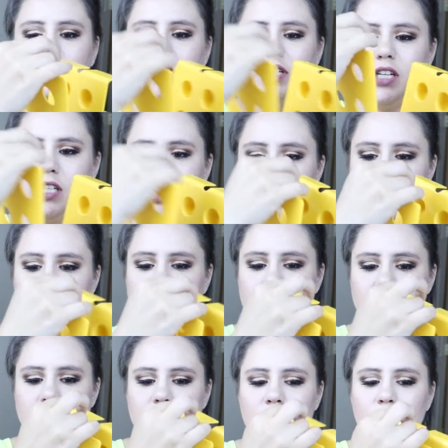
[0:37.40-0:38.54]
we
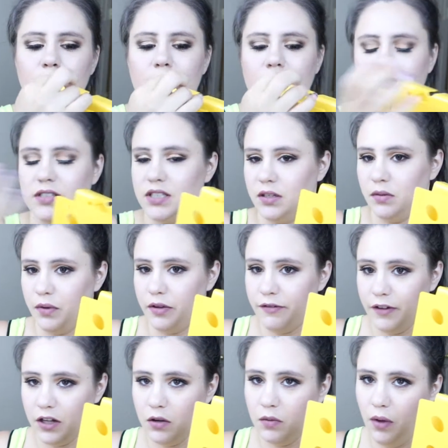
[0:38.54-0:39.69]
just we obviously we
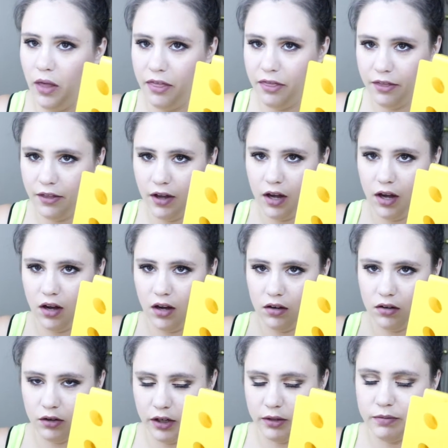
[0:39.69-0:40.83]
fill it with the uh,
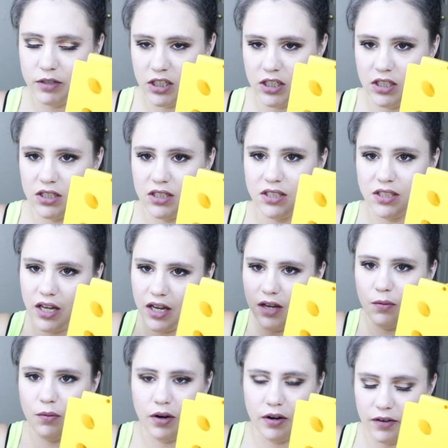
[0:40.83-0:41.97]
cream cheese
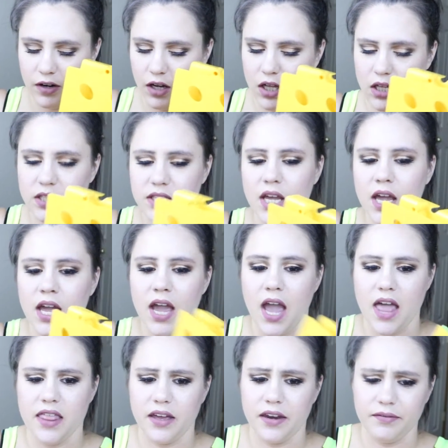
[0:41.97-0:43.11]
and whatever else
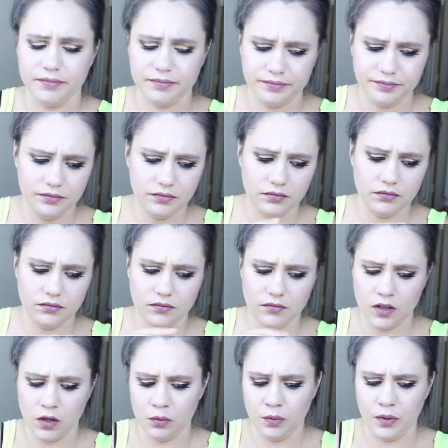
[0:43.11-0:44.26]
and then
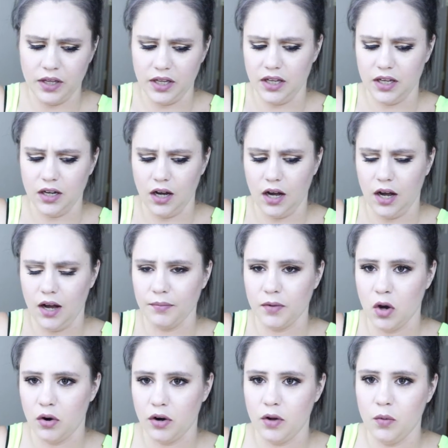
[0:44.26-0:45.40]
we um,
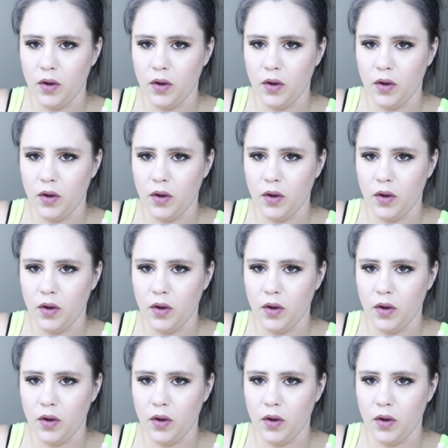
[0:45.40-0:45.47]
coat it